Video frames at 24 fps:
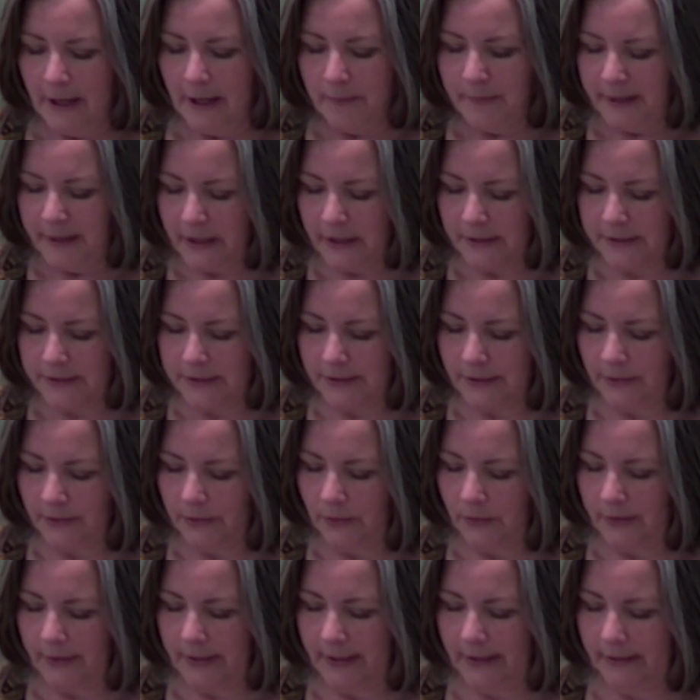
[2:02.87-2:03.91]
because the
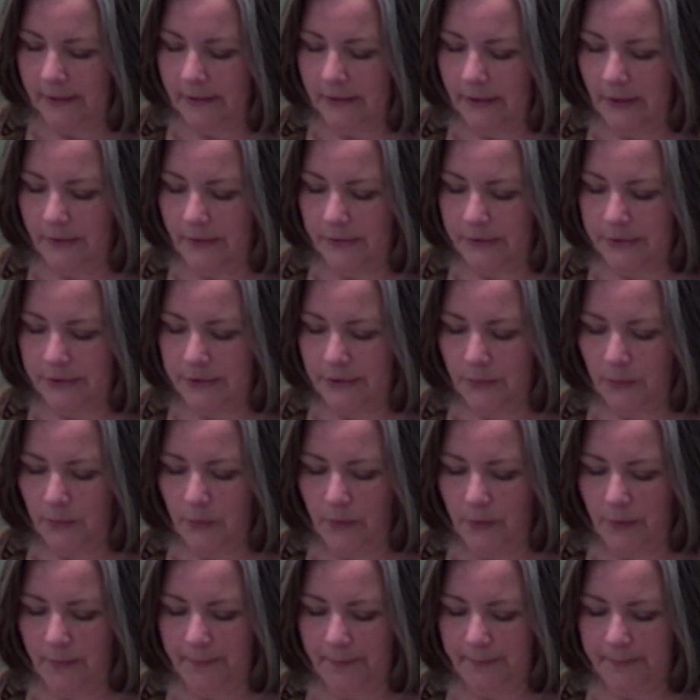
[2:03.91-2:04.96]
Lord had closed her
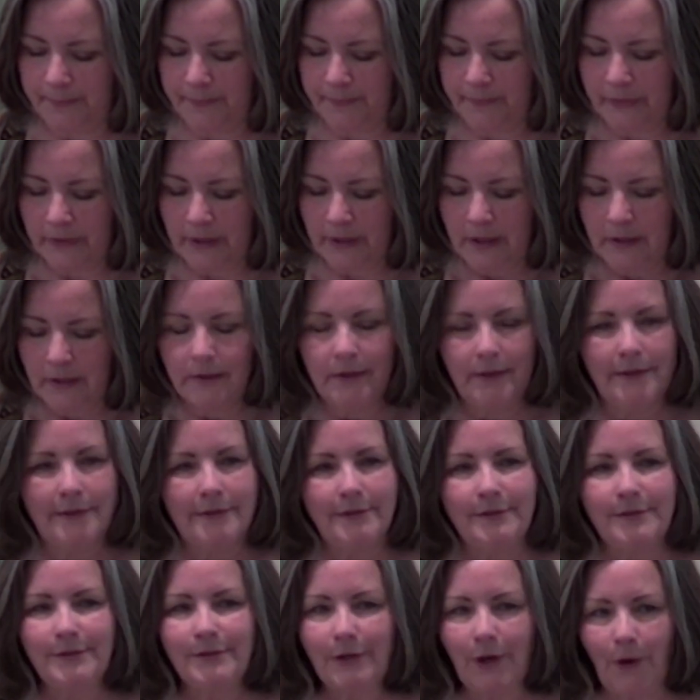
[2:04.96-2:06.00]
womb.
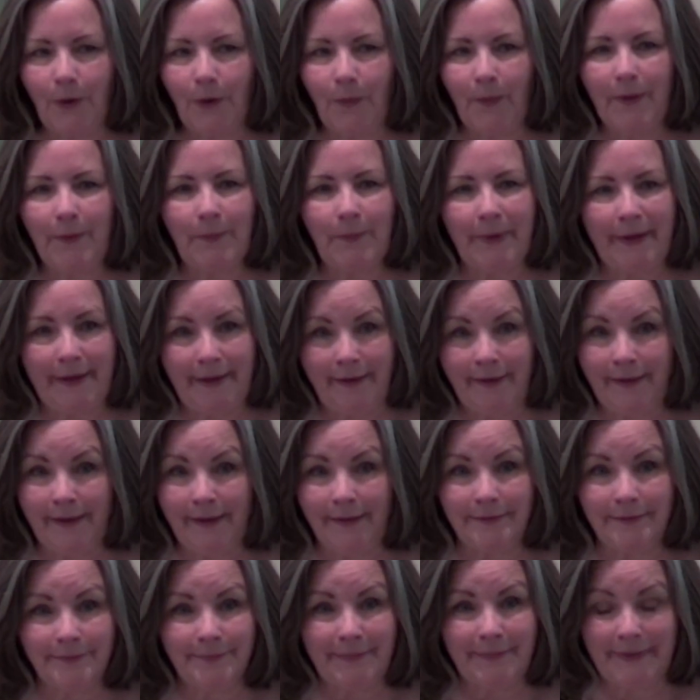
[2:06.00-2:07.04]
So it went
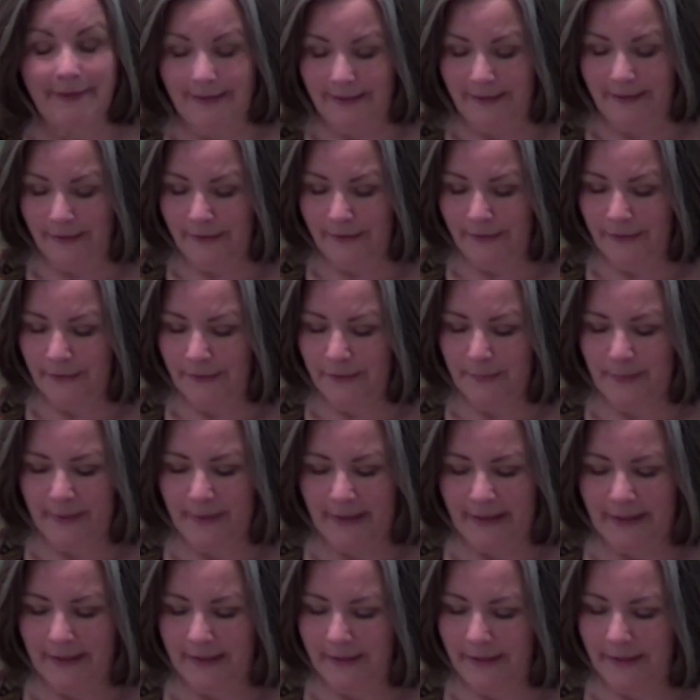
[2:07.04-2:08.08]
on, year
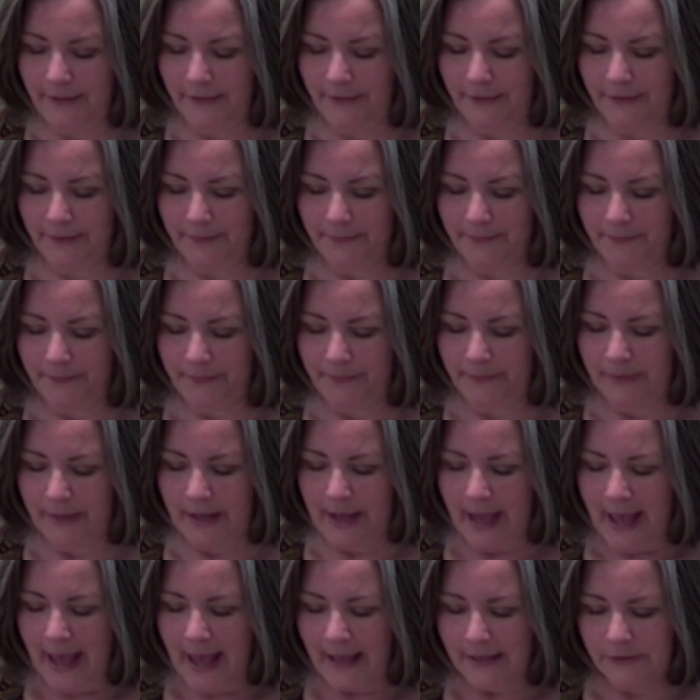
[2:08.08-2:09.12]
by year.
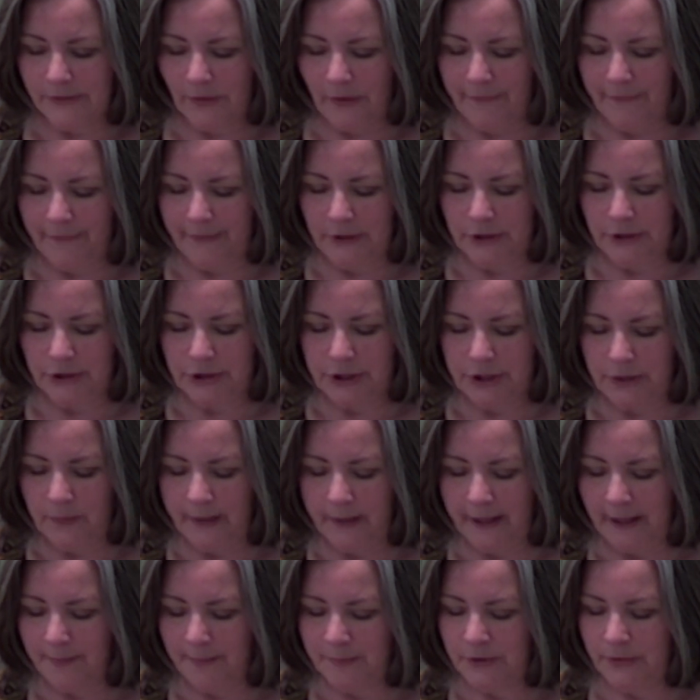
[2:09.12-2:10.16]
As often as she
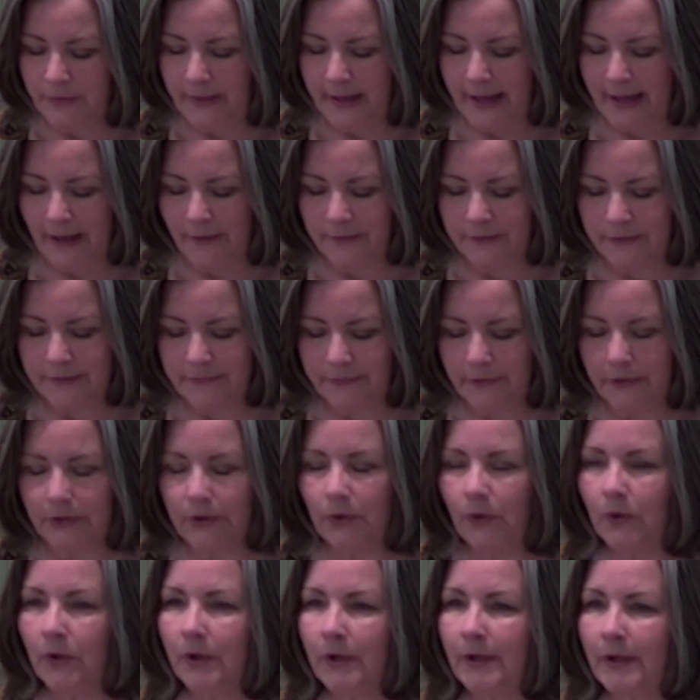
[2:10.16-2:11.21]
went up to the house of the
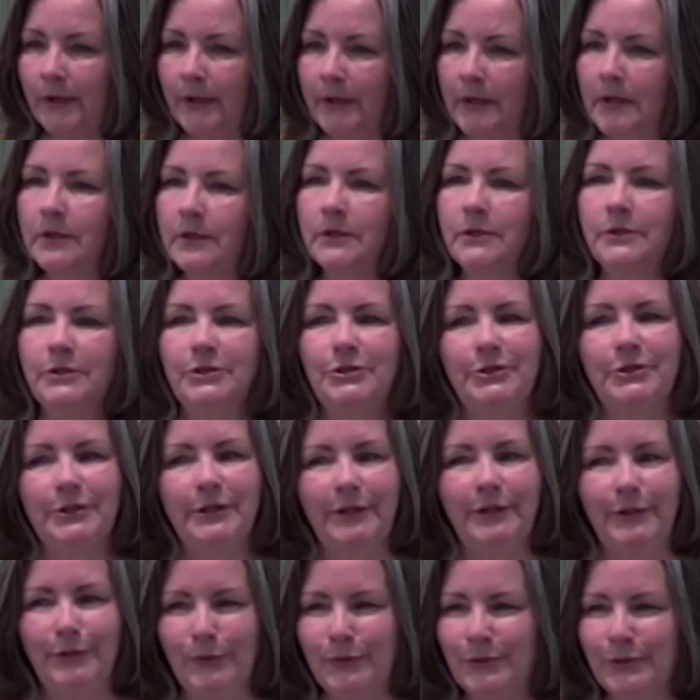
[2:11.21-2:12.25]
Lord, she
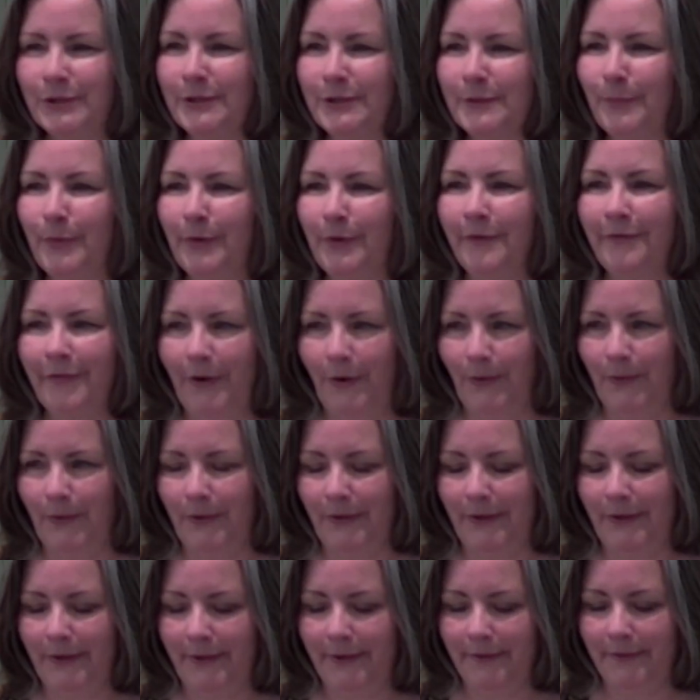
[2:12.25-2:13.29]
used to provoke
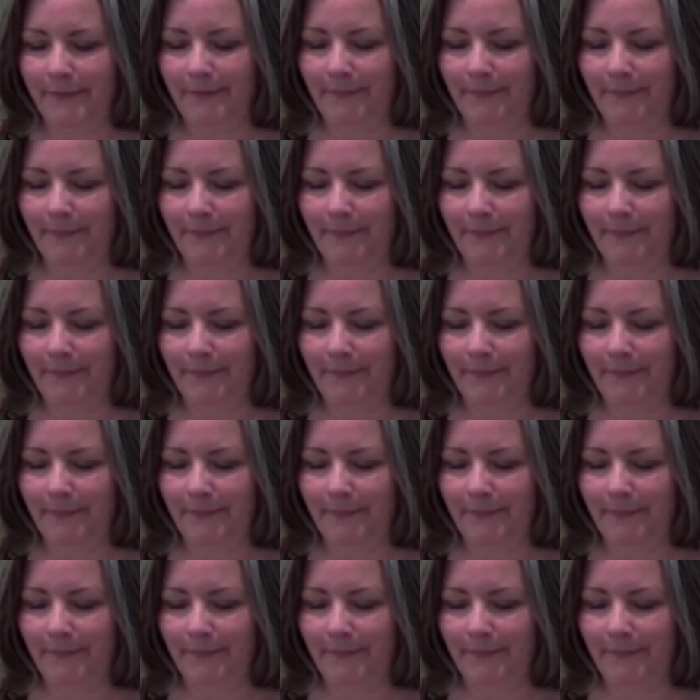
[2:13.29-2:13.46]
her.